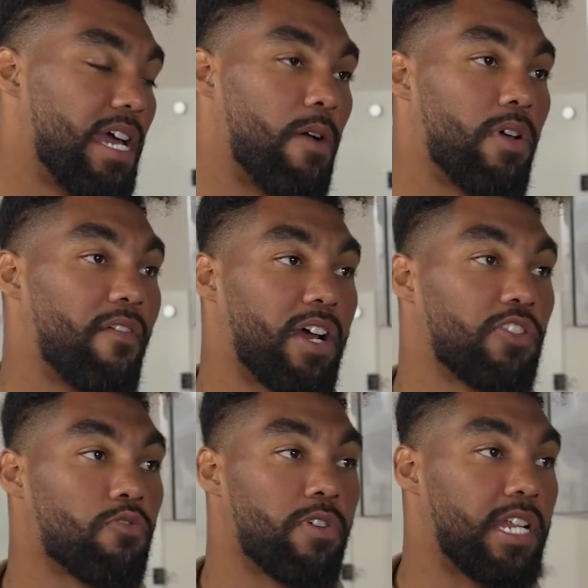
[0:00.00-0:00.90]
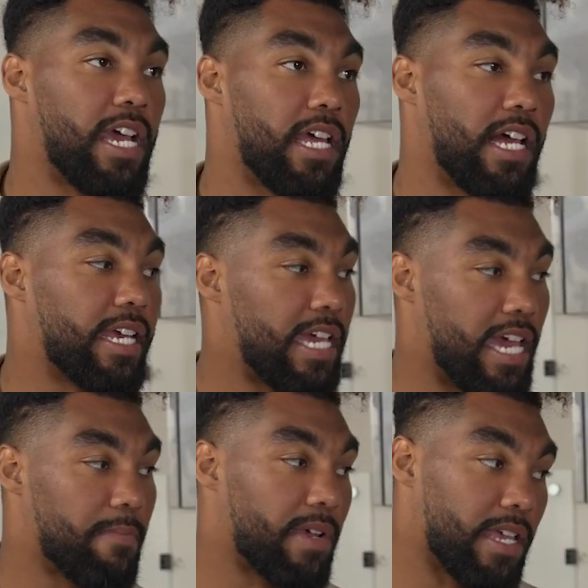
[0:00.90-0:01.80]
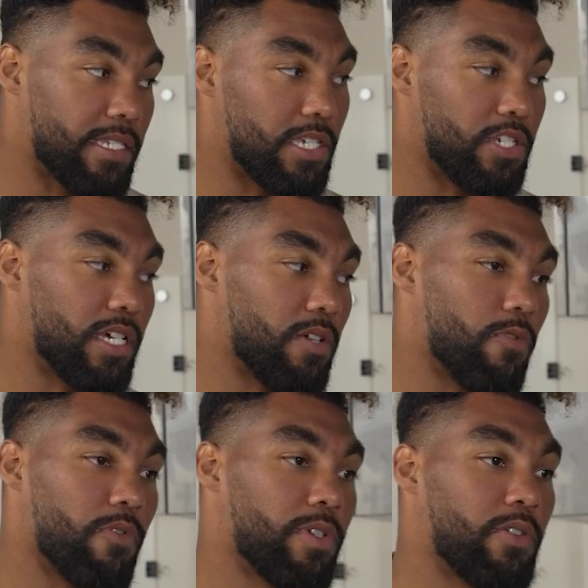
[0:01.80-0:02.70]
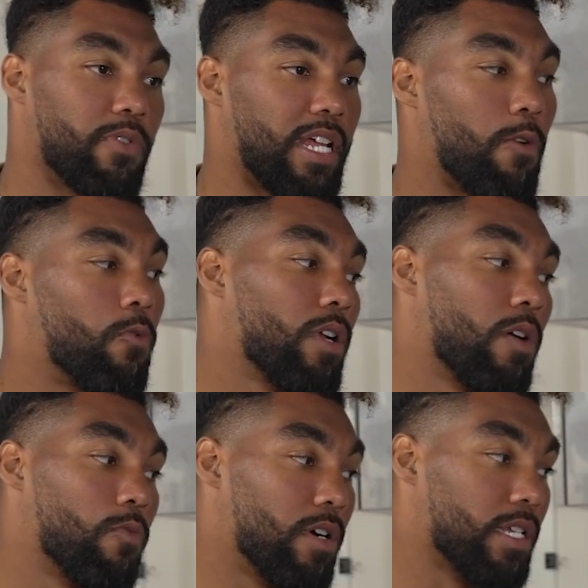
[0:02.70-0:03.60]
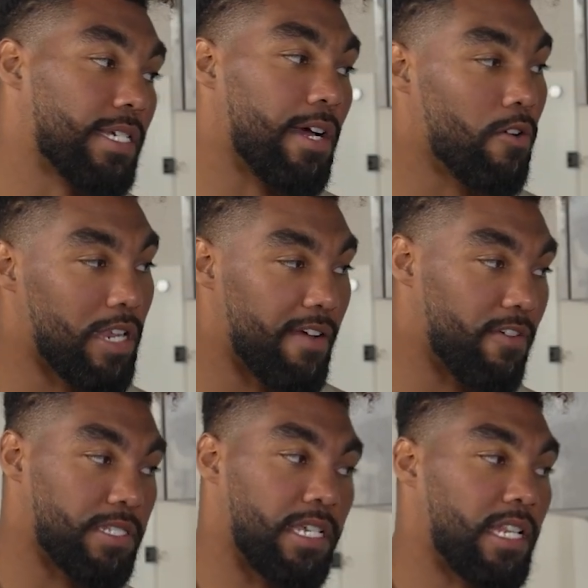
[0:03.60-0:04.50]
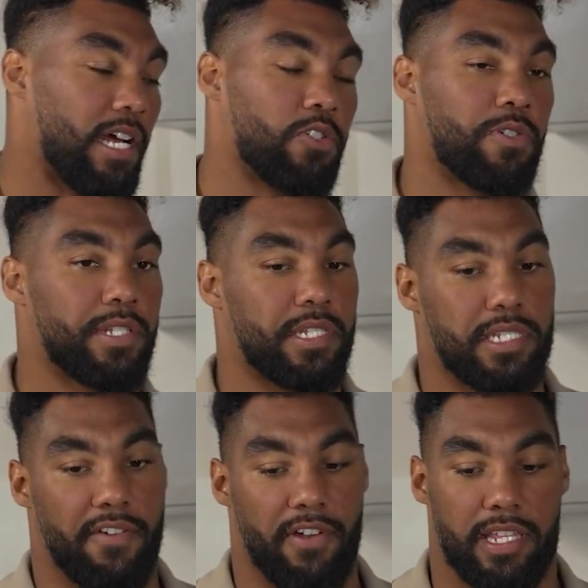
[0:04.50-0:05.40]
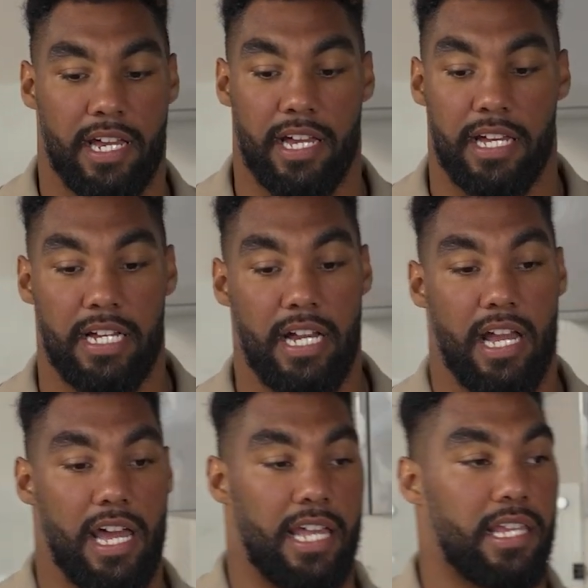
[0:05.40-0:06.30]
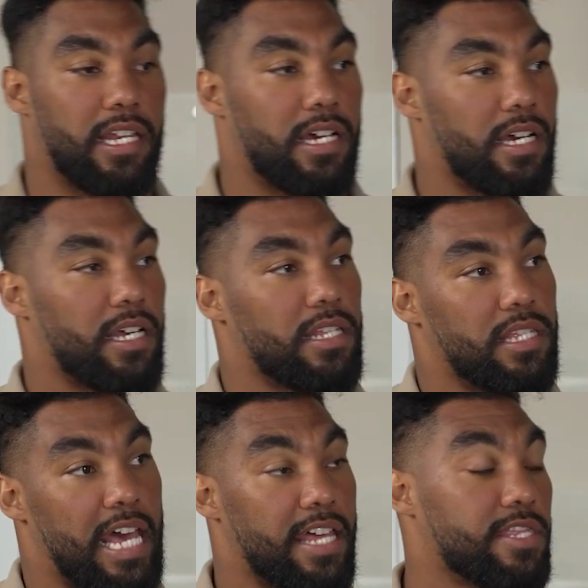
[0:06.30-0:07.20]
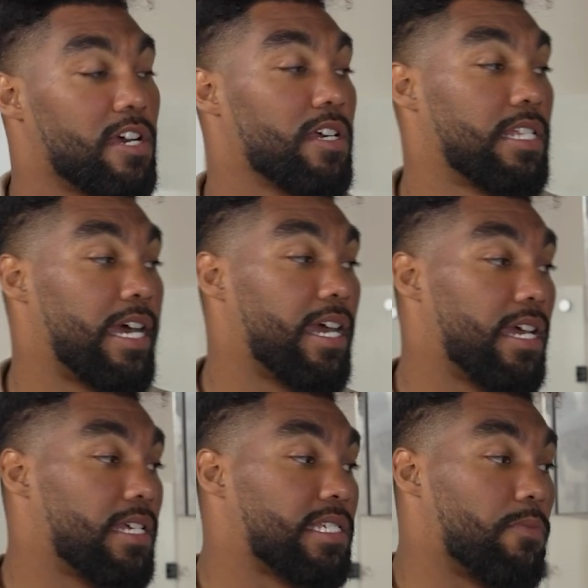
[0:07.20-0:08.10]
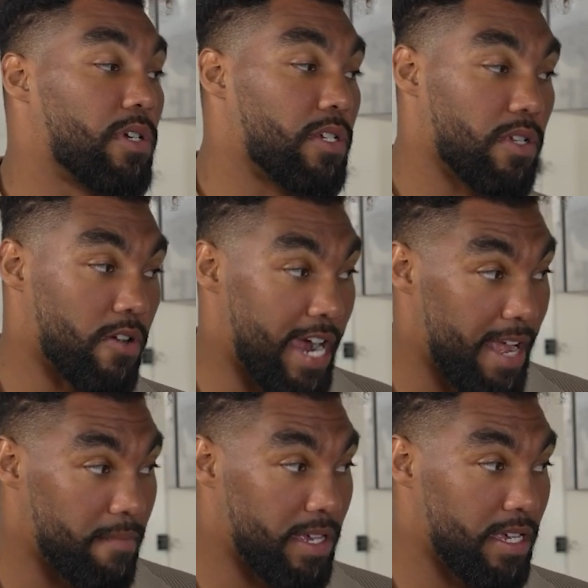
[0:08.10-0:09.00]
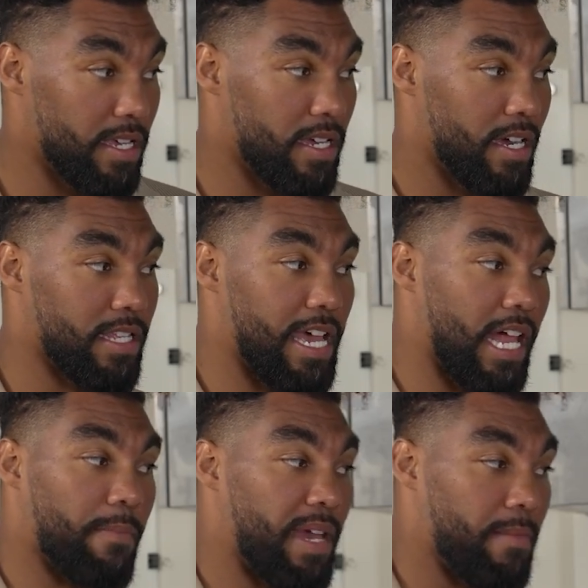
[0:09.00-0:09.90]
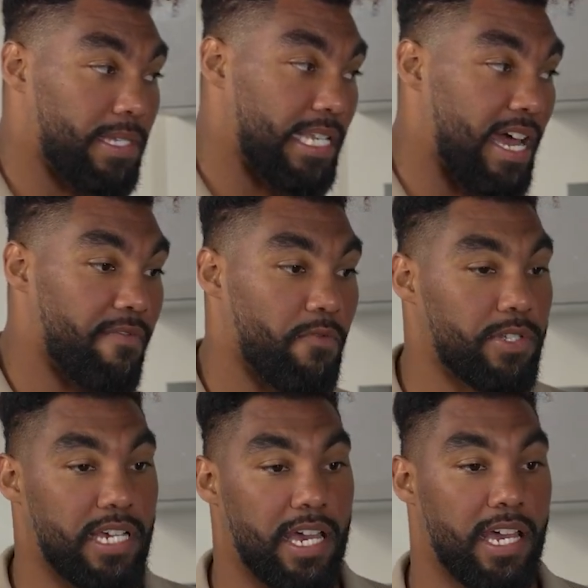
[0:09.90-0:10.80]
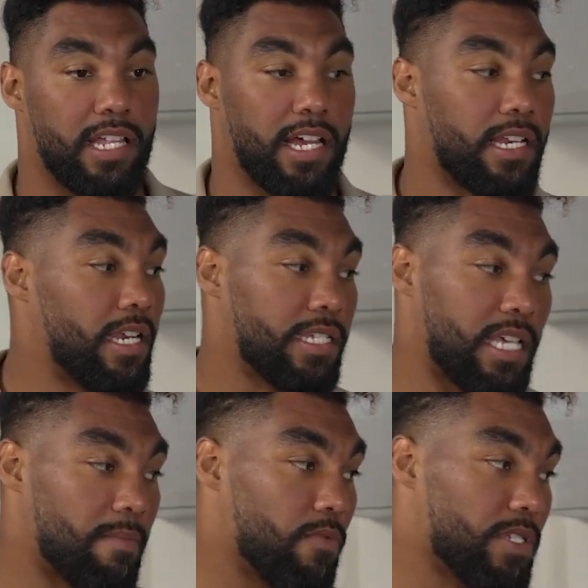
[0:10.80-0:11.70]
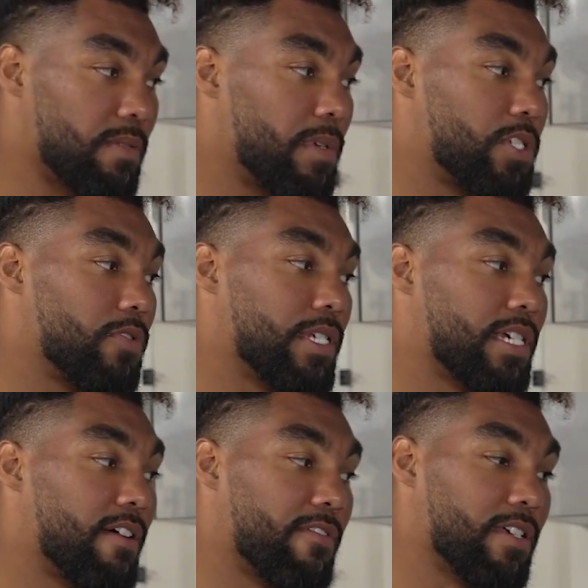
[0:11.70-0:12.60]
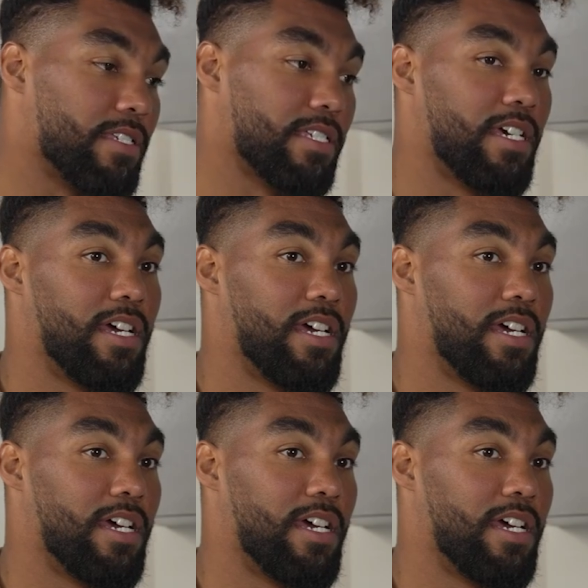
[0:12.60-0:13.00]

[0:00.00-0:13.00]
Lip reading: and we have like a 3-day like camp against each other where we're doing like one-on-ones, like O-line versus D-line drills and stuff like that. And then that third day, someone grabbed me on the Alabama staff and was like, "Hey, like Nick Saban wants to meet you in his office."